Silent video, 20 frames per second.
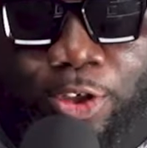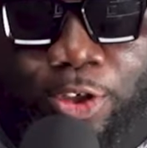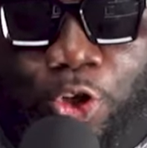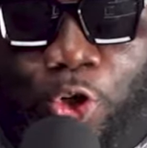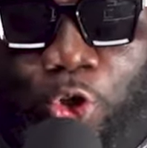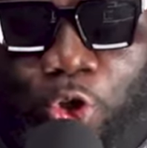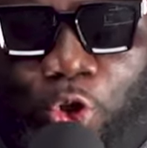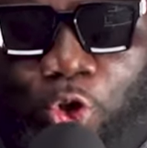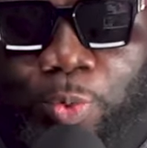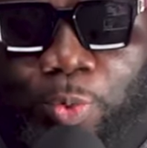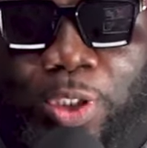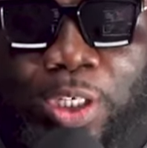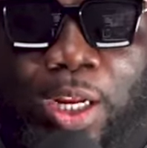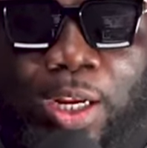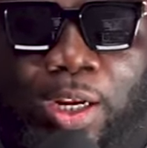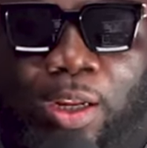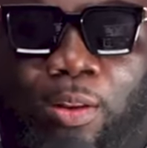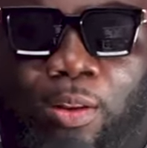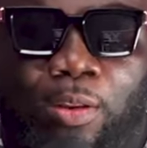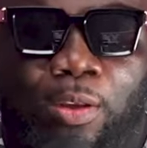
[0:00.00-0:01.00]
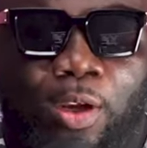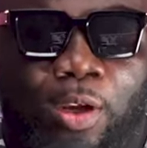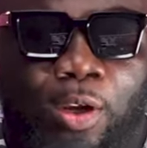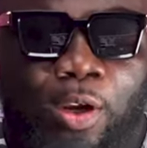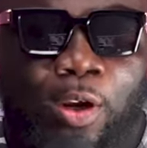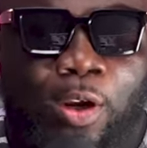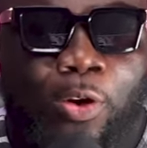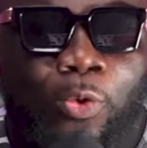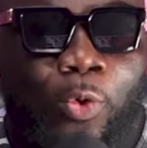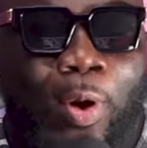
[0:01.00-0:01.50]
YouTube channel,
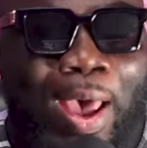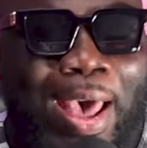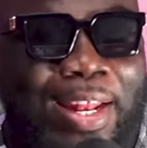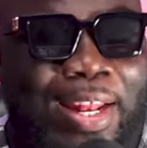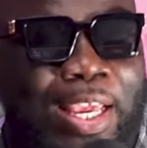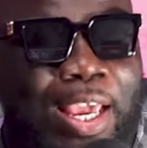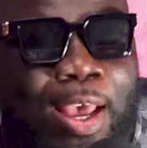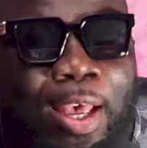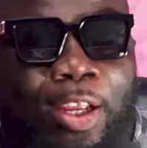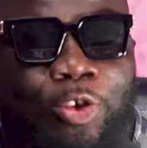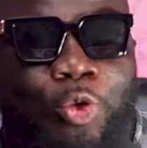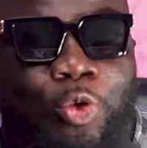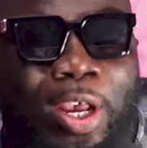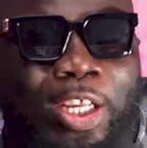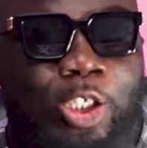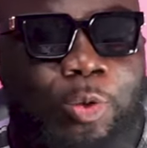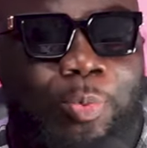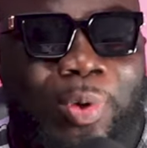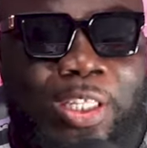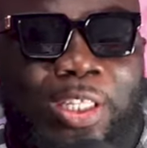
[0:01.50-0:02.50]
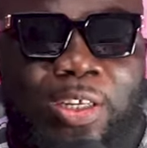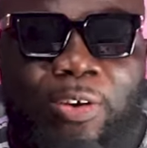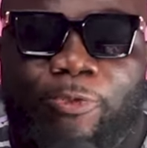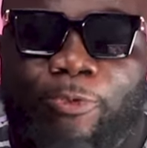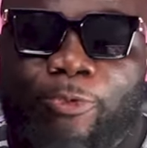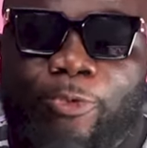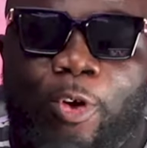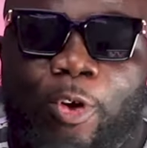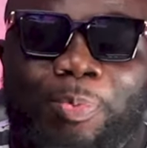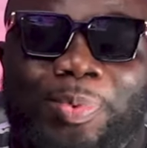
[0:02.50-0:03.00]
right here,
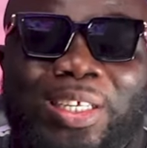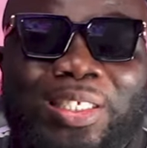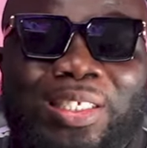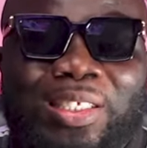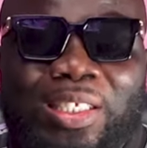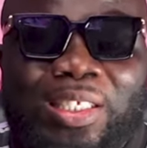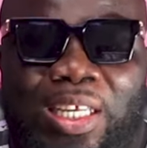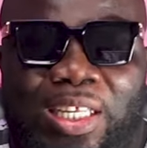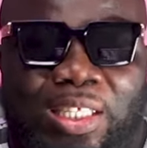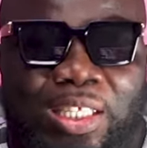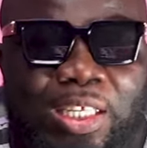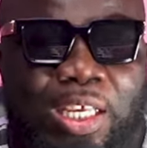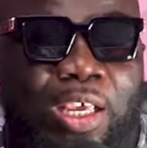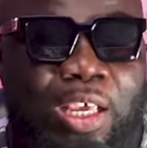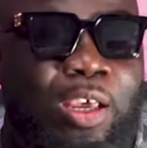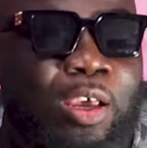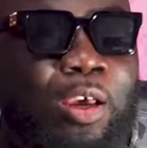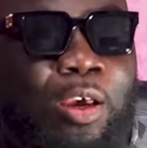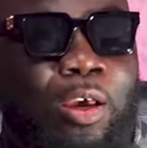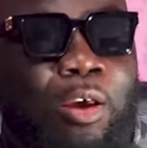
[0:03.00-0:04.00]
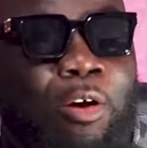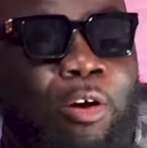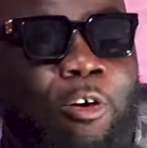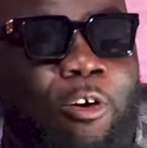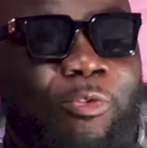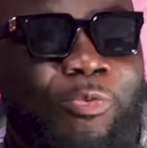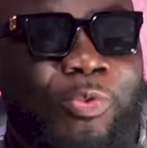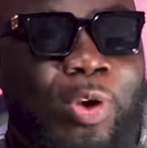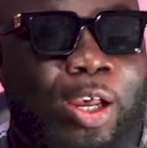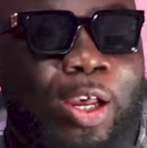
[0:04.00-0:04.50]
transmitting from the city
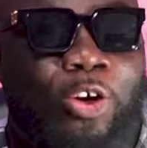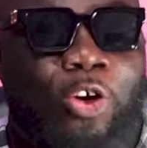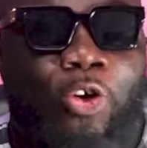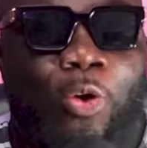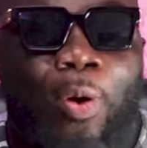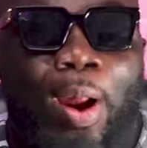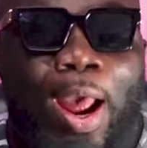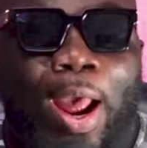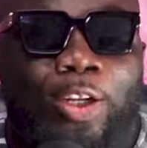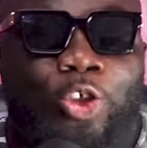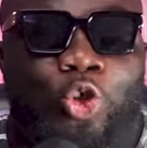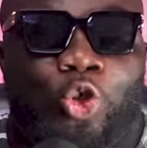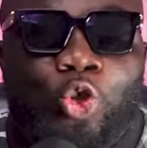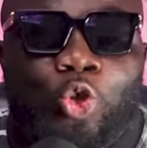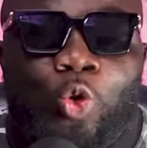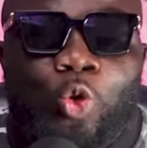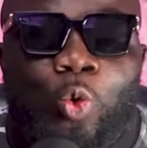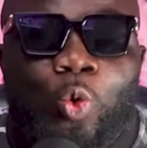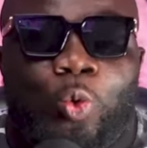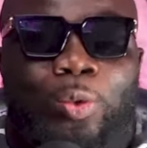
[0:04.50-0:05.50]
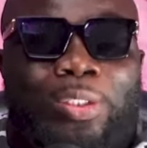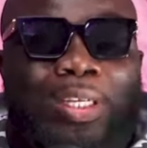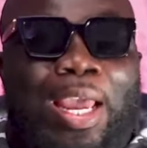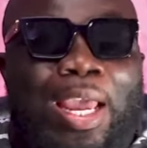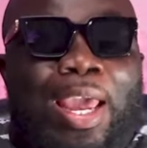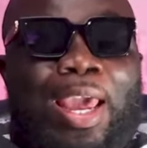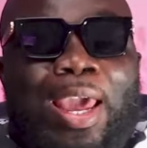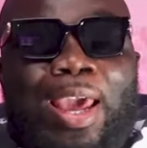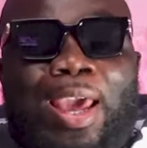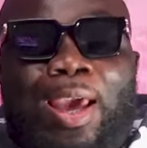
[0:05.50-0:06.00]
of Accra through
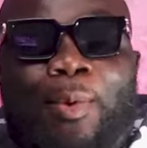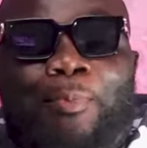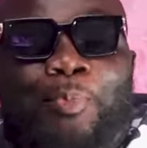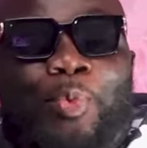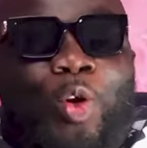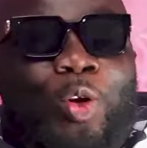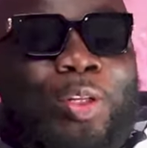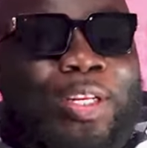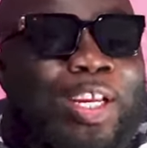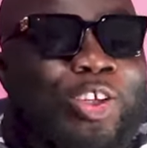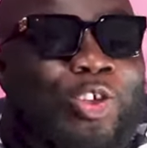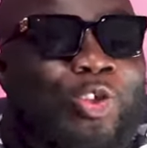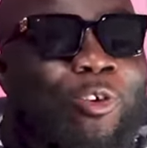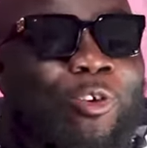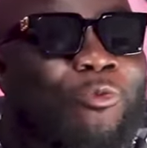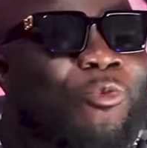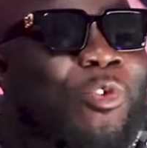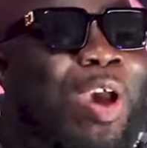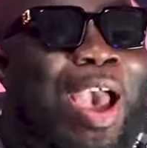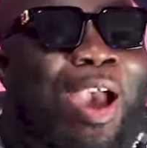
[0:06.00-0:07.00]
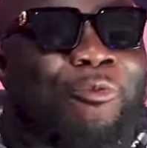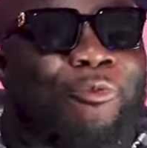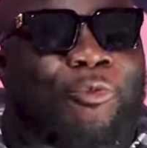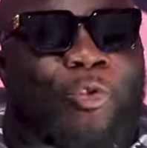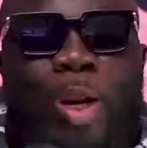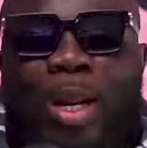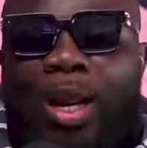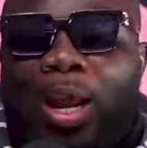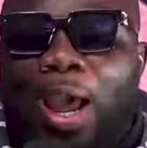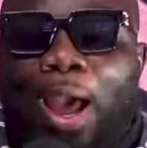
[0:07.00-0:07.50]
the borders of
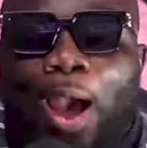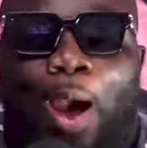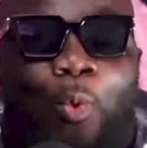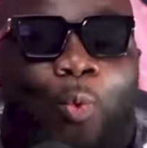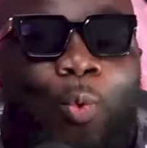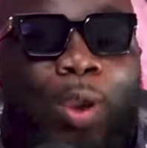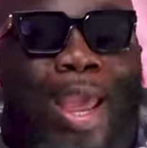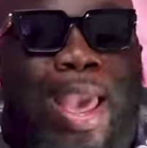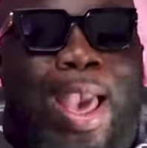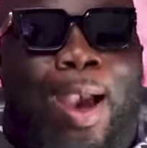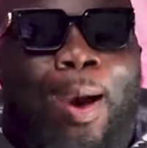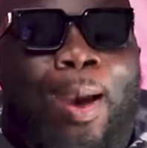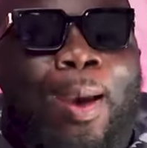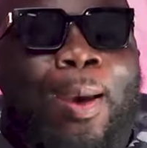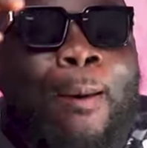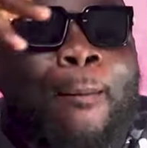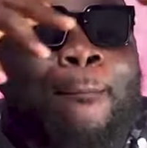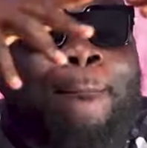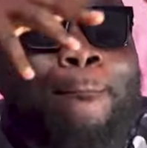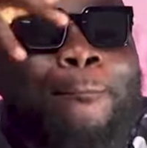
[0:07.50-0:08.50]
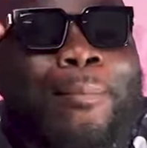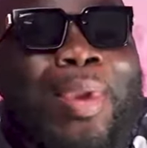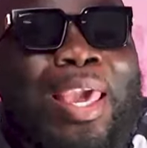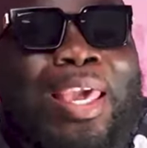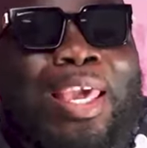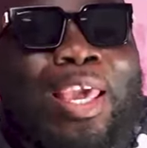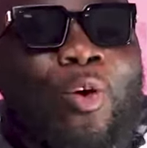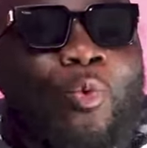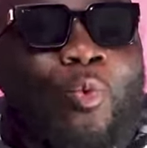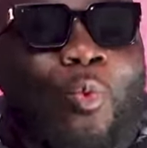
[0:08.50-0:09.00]
Africa. We are
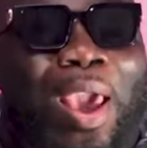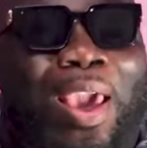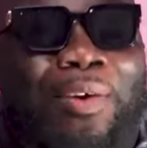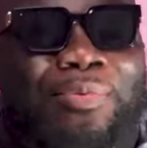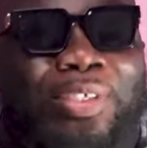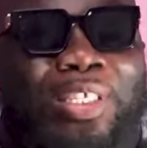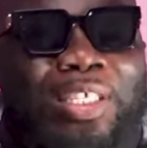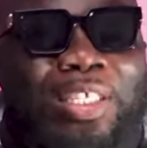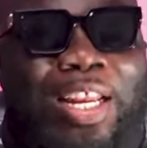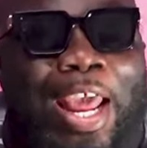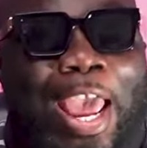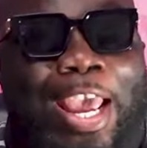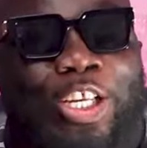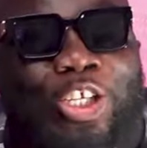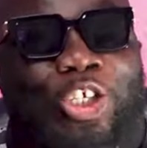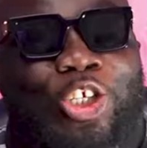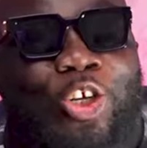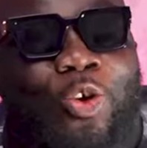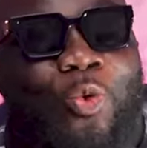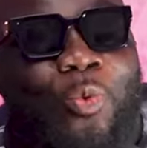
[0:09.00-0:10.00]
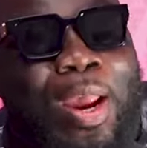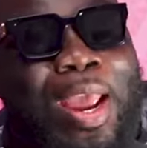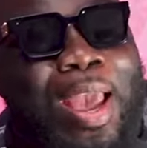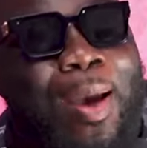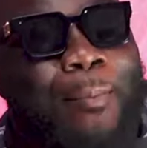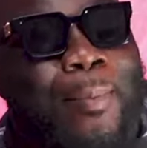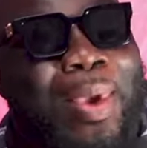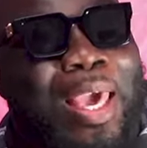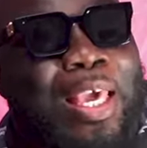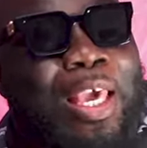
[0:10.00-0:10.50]
making waves in
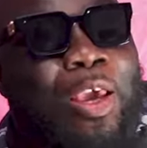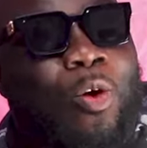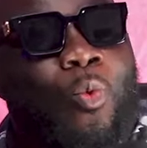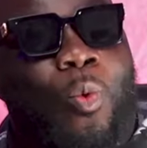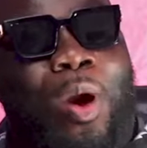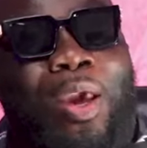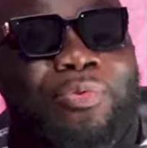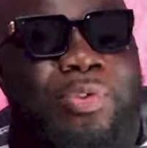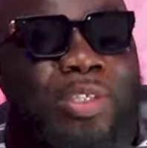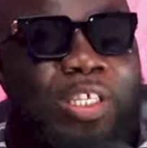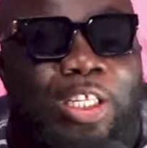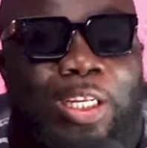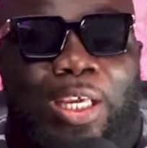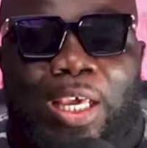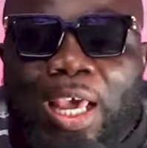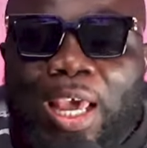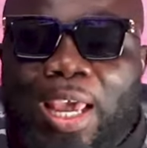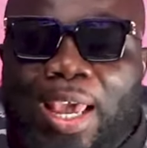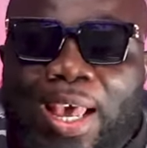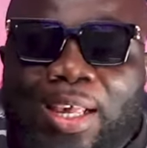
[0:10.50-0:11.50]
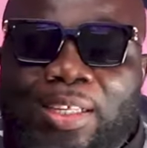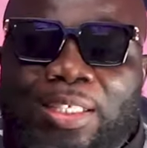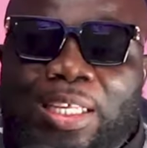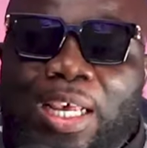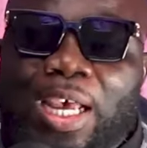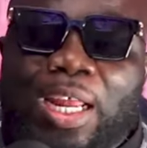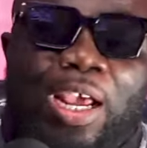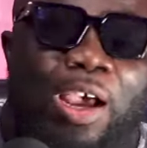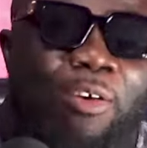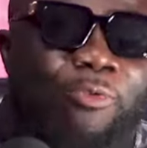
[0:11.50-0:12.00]
Nigeria, making waves in Kenya,
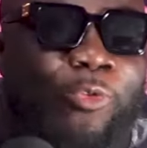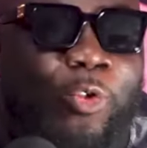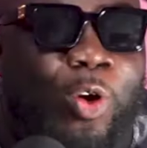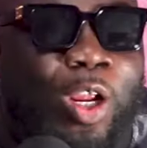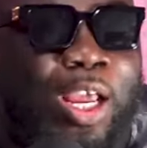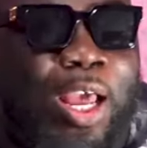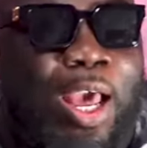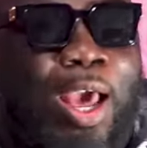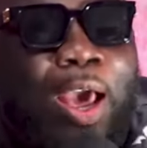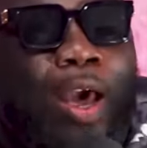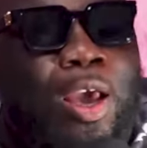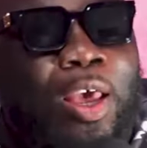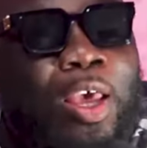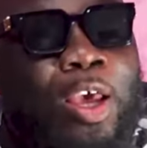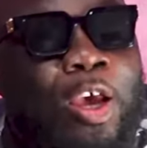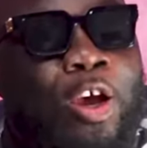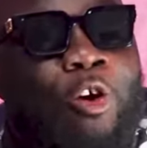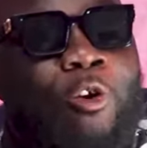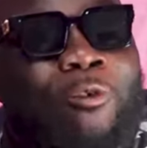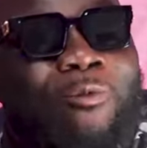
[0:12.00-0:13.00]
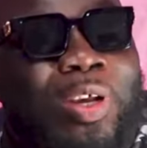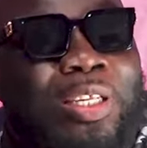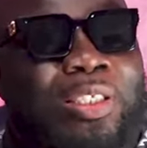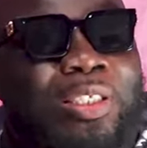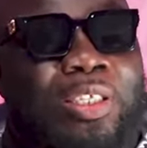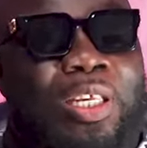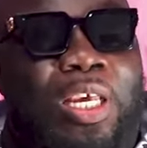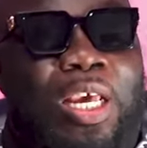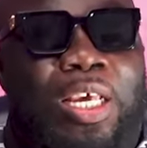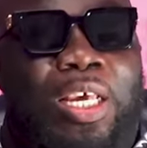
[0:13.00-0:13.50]
South Africa,
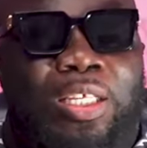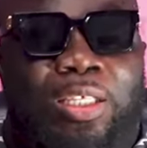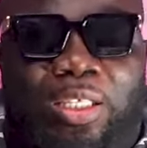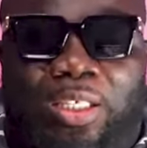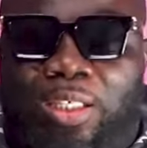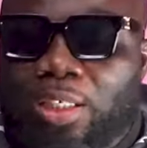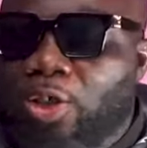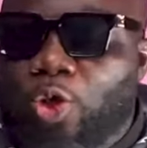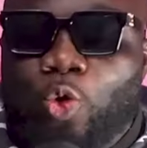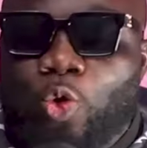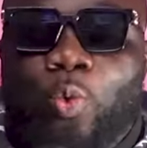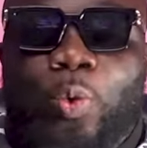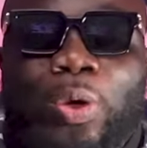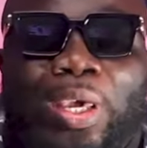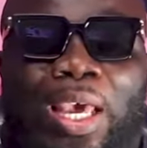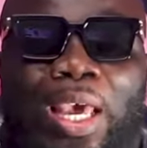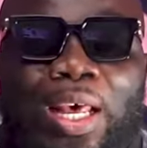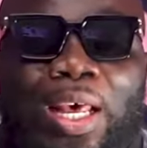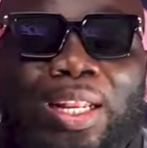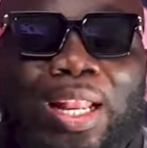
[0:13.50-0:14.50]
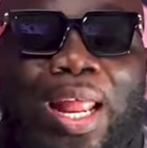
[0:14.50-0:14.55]
overseas, UK,